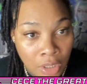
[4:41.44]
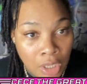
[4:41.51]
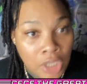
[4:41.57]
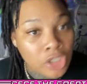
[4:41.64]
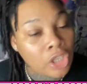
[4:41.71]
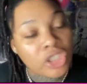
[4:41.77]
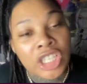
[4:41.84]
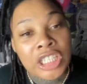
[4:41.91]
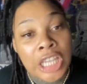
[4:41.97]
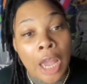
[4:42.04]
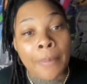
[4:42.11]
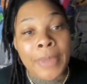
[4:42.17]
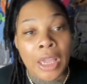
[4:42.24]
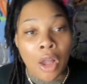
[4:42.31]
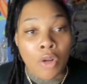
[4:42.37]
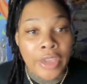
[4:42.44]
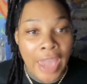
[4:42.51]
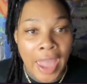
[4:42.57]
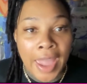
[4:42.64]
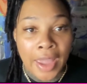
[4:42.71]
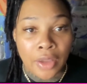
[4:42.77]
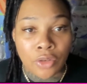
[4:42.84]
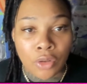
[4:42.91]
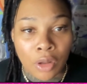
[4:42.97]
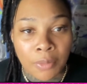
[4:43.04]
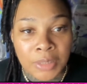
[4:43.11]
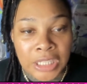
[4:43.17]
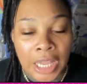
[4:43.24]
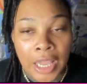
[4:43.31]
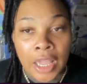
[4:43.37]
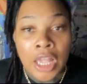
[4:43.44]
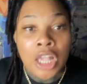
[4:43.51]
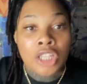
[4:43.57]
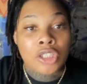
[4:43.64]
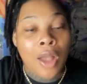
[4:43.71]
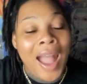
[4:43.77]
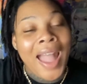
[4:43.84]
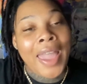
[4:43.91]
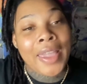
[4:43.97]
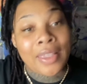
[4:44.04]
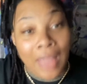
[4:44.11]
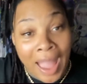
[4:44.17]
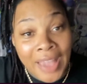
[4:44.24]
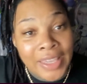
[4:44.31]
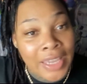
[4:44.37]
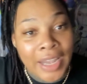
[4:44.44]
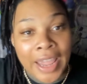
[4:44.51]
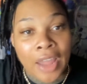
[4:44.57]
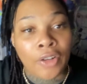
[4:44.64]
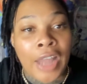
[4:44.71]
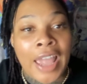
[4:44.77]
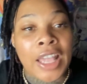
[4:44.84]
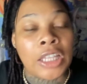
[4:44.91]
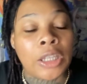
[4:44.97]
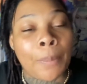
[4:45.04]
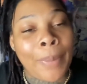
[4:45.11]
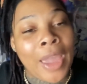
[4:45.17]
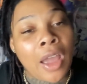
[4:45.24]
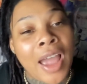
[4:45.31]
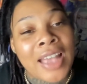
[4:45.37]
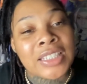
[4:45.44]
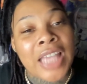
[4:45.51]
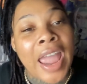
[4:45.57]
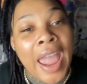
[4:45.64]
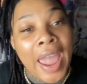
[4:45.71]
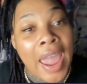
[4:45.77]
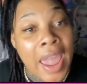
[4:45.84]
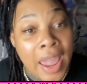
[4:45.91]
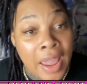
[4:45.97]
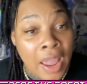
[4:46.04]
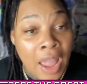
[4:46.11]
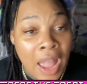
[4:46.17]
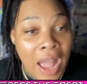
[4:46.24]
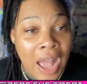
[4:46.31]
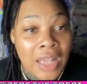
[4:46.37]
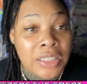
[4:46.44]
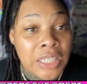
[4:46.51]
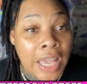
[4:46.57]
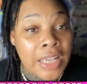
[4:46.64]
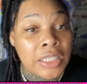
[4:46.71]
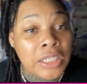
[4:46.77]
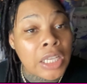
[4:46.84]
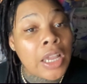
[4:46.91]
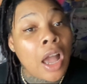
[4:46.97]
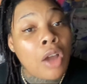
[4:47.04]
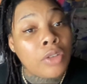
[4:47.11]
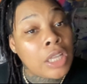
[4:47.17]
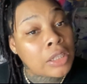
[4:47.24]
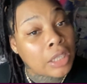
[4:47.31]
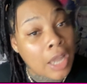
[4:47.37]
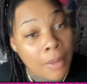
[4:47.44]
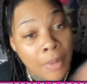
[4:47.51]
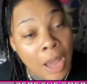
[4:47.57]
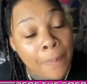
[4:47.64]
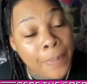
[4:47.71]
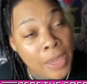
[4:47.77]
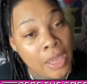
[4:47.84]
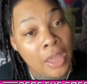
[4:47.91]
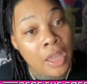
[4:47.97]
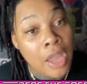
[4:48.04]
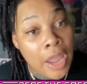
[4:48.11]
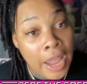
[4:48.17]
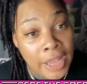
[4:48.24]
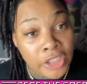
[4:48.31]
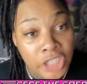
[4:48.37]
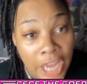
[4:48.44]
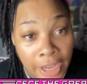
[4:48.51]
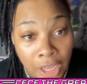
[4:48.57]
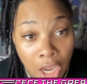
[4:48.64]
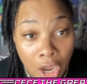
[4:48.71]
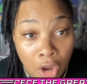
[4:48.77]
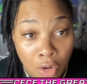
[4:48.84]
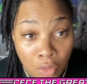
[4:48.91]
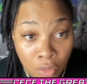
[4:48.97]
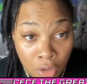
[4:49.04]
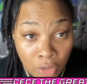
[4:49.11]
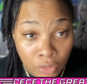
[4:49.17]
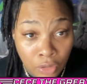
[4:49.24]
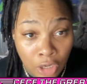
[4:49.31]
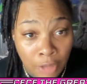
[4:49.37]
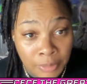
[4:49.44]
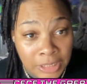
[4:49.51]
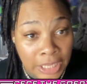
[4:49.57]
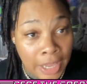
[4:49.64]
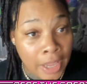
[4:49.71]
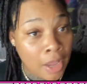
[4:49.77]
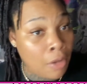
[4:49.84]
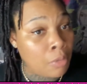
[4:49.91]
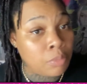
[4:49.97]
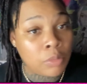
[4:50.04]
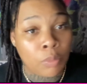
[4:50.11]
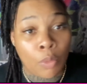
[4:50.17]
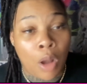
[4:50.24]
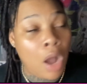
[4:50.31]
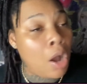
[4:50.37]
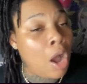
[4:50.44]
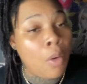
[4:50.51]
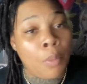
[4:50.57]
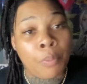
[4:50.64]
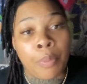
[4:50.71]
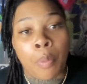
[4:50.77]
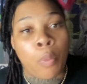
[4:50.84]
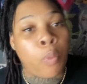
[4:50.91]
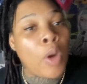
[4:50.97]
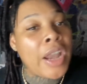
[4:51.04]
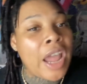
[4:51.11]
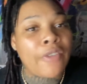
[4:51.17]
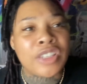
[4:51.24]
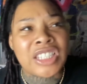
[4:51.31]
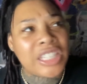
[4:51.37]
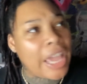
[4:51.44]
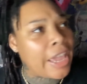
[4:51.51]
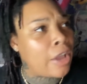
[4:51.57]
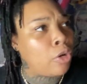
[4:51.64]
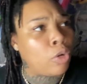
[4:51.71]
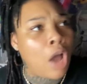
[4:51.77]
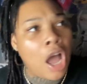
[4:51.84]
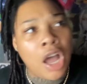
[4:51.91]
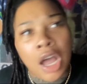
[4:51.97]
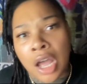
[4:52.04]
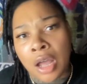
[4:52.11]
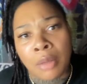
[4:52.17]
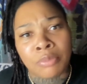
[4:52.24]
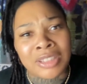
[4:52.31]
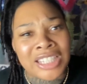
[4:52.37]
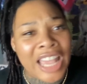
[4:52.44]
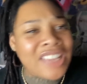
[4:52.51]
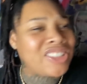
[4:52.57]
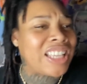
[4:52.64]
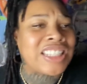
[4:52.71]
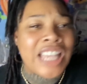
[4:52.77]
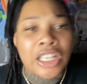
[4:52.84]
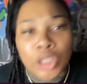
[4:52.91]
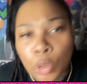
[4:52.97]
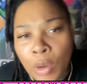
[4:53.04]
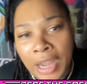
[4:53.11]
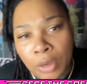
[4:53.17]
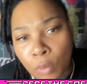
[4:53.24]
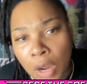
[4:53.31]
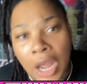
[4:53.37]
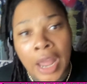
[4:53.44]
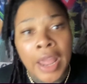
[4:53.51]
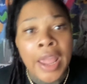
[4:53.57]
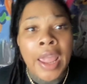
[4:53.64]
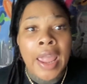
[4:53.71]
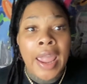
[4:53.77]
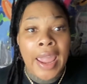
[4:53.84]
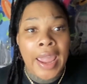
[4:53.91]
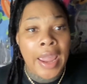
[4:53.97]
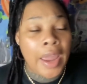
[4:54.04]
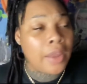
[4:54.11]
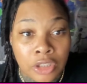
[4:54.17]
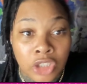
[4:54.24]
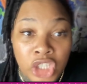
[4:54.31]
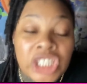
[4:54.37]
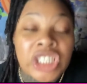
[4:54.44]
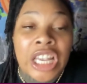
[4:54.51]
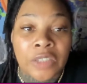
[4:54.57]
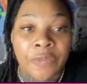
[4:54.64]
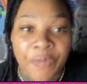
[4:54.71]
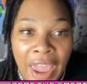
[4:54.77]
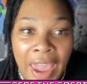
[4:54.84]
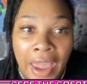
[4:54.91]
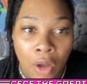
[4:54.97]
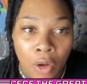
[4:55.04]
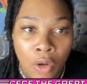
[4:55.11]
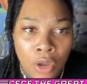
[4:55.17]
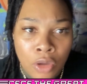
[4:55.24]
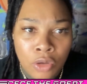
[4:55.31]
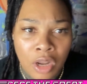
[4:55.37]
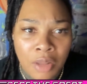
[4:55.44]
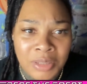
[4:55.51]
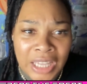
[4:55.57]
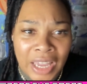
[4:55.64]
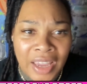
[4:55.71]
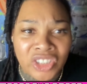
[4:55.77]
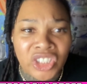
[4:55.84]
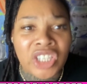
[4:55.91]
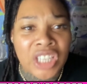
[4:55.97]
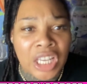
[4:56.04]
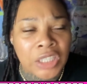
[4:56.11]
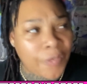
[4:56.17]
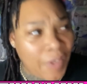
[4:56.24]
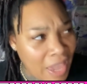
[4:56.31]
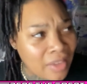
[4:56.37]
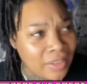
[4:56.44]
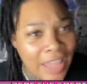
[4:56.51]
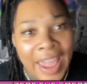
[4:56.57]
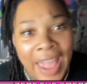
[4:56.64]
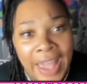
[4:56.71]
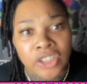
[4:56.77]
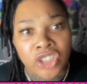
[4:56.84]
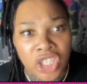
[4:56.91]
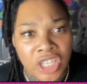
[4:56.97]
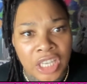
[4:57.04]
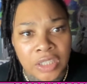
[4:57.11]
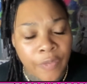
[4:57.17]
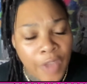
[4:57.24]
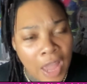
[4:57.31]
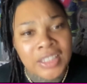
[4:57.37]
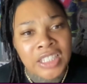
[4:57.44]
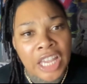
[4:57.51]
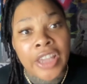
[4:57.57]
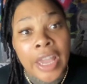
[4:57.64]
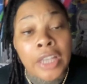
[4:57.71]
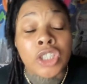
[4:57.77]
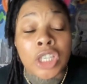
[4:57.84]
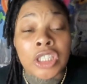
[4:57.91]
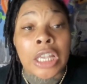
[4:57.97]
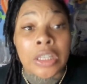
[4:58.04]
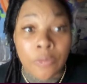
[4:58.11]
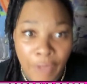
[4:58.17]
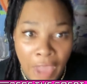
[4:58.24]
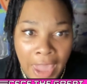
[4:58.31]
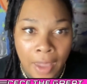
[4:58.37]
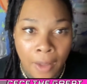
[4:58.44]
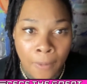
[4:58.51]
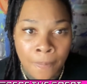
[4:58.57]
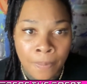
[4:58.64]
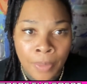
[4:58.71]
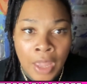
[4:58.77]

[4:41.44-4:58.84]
So she tell me, okay. You know what I'm saying? So I get down and I hit the bell. I say, hey, I say, CO need to come up here and check on, you know what I'm saying, whatever cell, say, just say 281, and she just fell. You know what I'm saying? She just fell. They asked, she just fell. I said, yeah, she just fell.